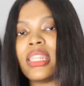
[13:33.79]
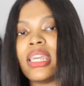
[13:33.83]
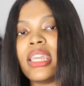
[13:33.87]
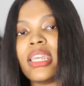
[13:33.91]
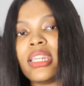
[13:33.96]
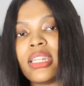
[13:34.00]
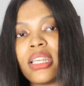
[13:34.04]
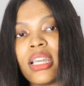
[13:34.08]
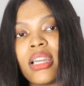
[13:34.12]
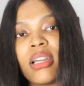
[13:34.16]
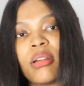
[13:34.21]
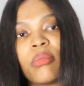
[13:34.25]

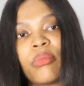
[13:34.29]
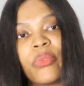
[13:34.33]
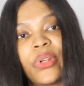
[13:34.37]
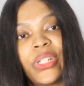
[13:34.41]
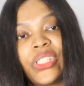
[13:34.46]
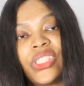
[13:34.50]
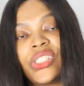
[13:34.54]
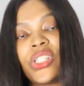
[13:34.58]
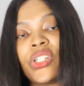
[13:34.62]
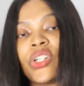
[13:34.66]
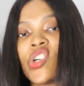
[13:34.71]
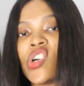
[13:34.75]
Then
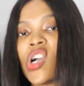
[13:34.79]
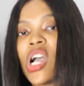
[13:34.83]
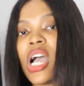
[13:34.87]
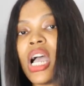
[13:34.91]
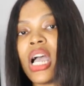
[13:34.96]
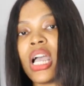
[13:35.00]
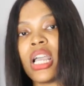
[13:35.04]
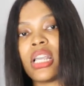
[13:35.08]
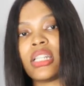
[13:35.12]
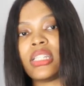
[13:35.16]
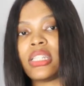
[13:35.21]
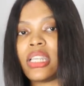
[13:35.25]
Rachel
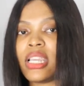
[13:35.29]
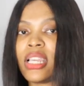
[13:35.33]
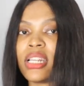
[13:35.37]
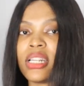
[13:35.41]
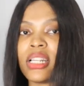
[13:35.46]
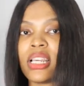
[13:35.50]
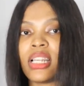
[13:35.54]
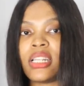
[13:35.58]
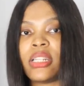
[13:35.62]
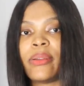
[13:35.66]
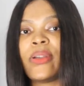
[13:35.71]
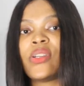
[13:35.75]
and
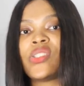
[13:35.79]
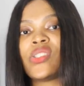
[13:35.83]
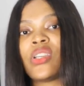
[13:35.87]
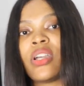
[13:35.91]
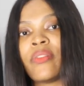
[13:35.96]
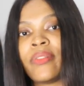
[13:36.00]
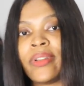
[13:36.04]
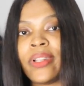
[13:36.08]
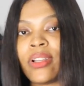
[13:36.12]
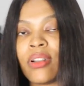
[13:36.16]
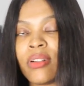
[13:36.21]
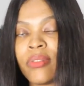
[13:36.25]
Diana, they were also
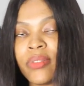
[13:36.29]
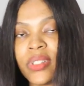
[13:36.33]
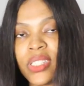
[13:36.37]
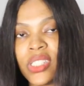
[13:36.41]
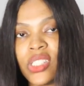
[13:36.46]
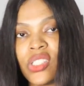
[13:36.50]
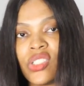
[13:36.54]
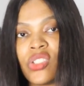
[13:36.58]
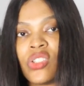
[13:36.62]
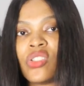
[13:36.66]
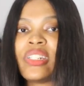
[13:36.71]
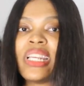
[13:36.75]
having a
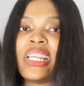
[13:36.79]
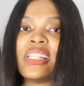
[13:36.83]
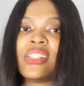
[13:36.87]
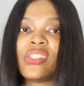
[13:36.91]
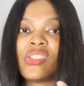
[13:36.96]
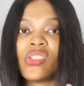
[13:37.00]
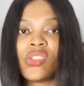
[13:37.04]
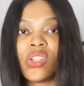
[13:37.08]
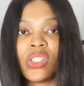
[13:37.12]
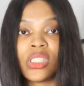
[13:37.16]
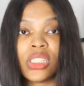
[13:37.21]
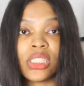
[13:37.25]
conversation trying
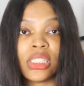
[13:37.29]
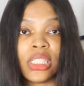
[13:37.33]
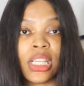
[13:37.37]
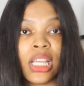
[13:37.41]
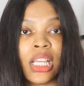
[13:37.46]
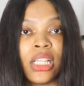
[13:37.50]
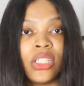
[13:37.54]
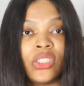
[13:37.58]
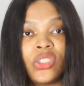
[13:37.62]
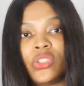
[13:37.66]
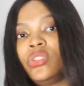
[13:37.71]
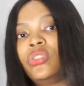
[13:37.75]
to sort
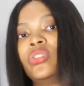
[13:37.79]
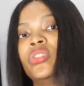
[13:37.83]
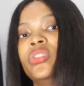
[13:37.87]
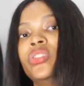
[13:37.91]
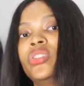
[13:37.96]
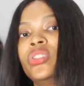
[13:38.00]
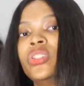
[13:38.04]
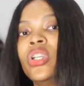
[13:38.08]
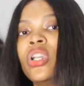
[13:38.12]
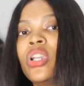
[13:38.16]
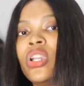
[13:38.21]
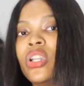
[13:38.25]
their
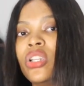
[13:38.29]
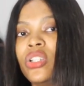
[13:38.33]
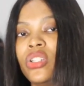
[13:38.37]
issues.